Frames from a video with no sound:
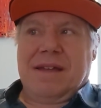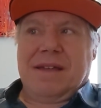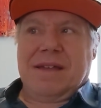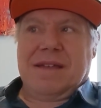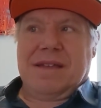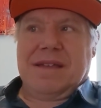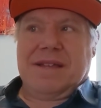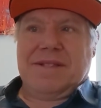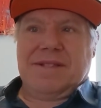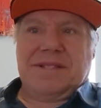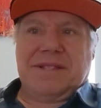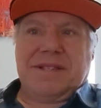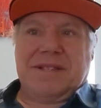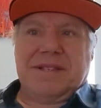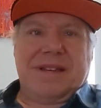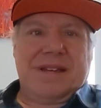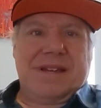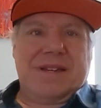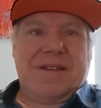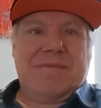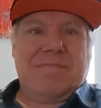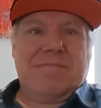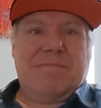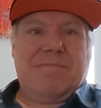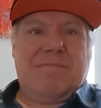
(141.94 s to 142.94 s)
It's
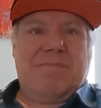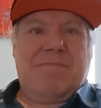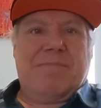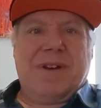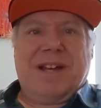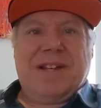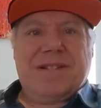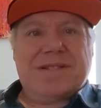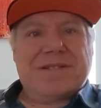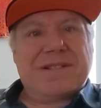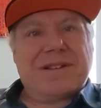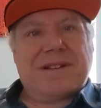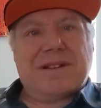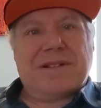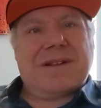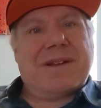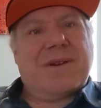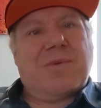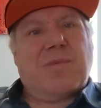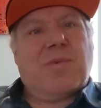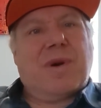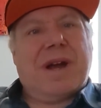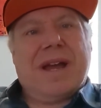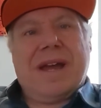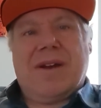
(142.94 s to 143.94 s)
like basically
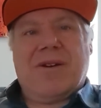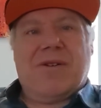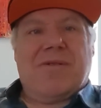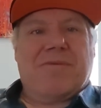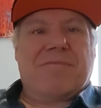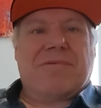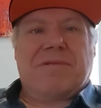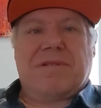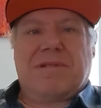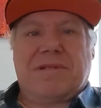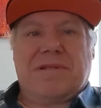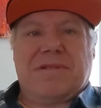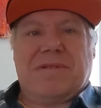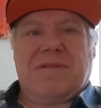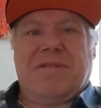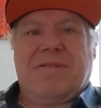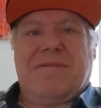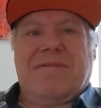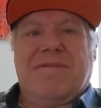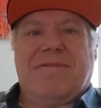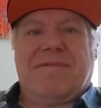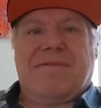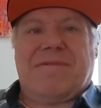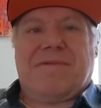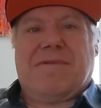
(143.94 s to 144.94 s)
way
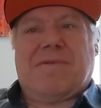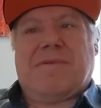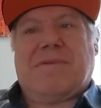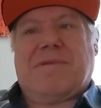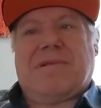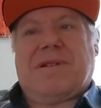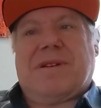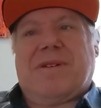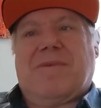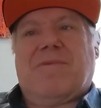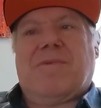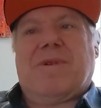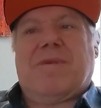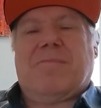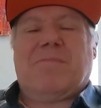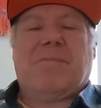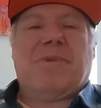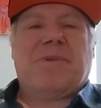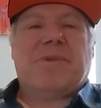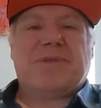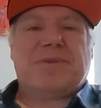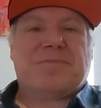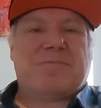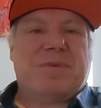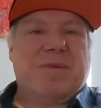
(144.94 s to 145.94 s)
overkill for like what
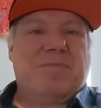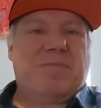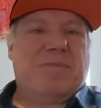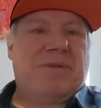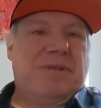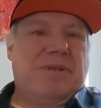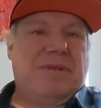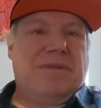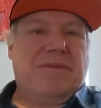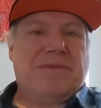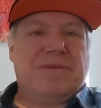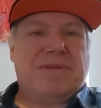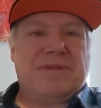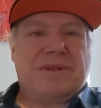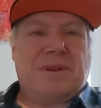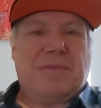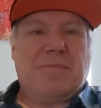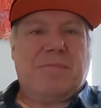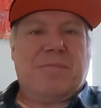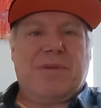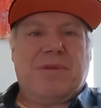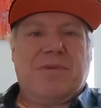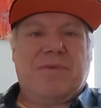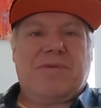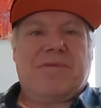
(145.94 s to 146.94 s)
most people use a
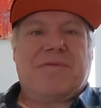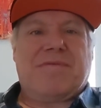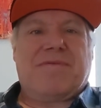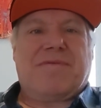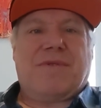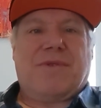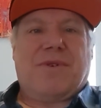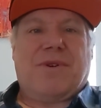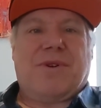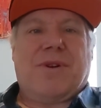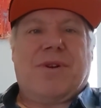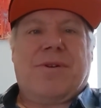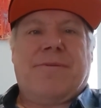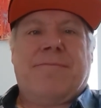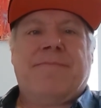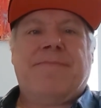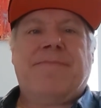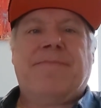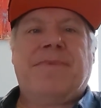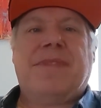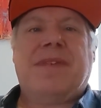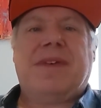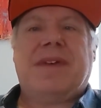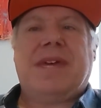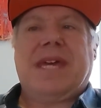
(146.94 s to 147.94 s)
computer for.
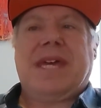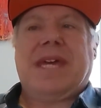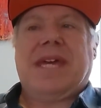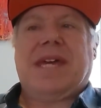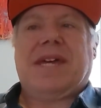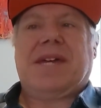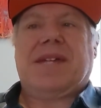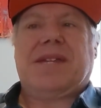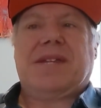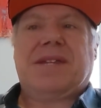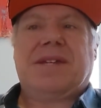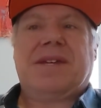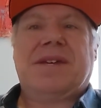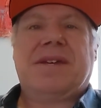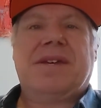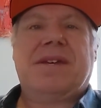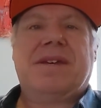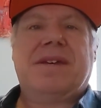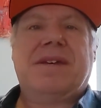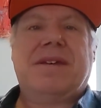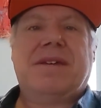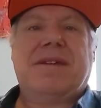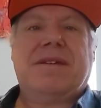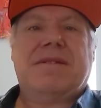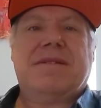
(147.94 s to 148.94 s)
And
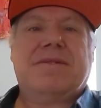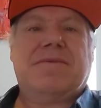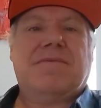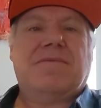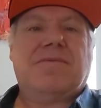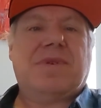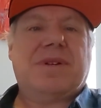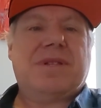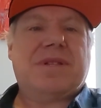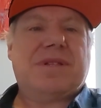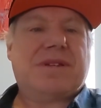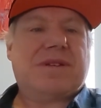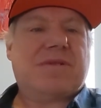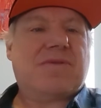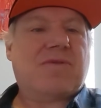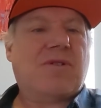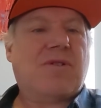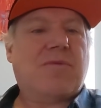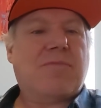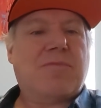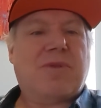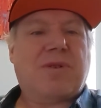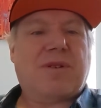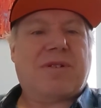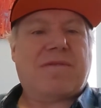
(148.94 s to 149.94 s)
when the
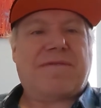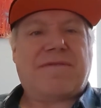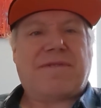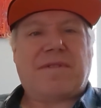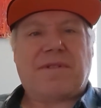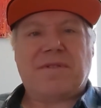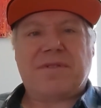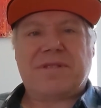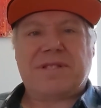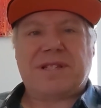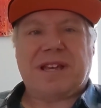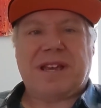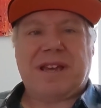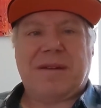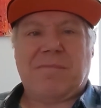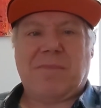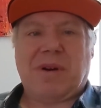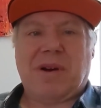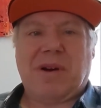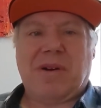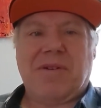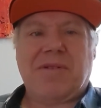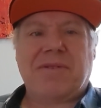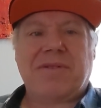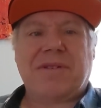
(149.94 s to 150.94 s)
Chromebook first came
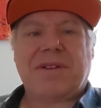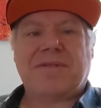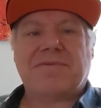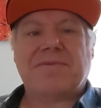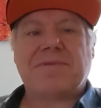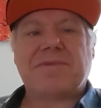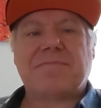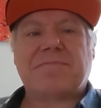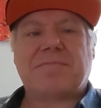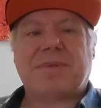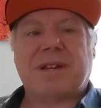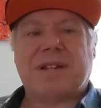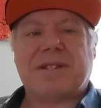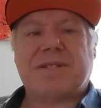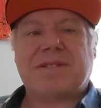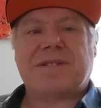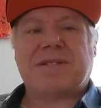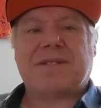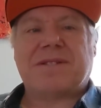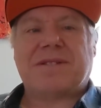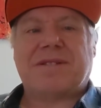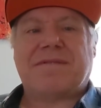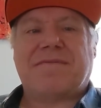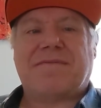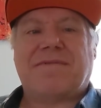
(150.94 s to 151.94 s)
out, it was
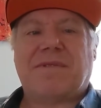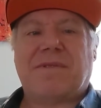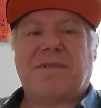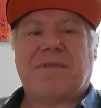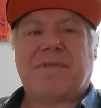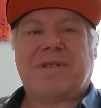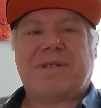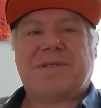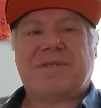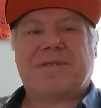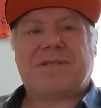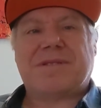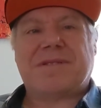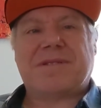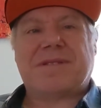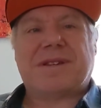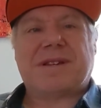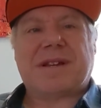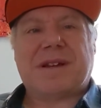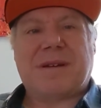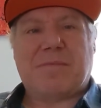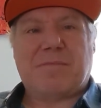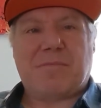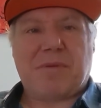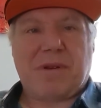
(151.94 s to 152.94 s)
basically focused as
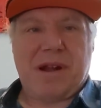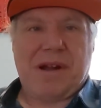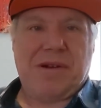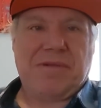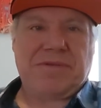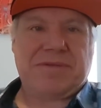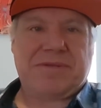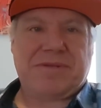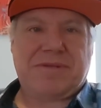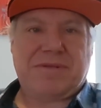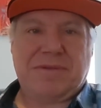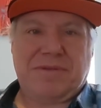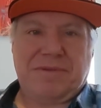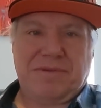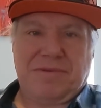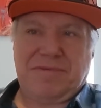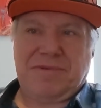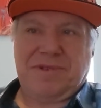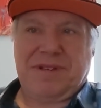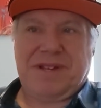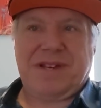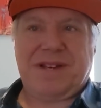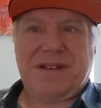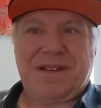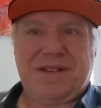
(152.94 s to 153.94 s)
like a browser
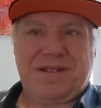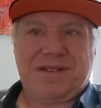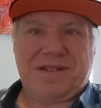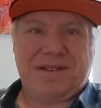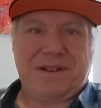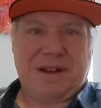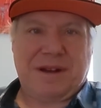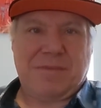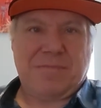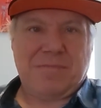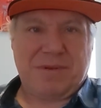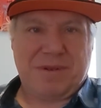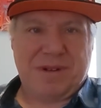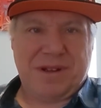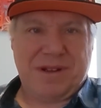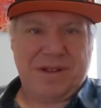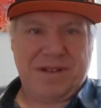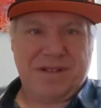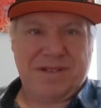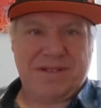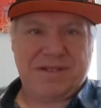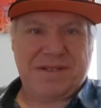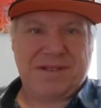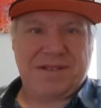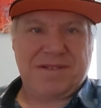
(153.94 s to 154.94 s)
only kind of
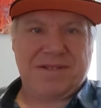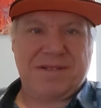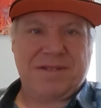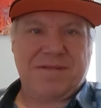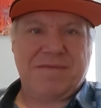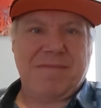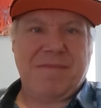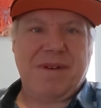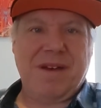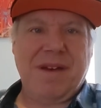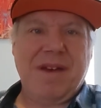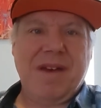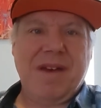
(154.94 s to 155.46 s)
operating system.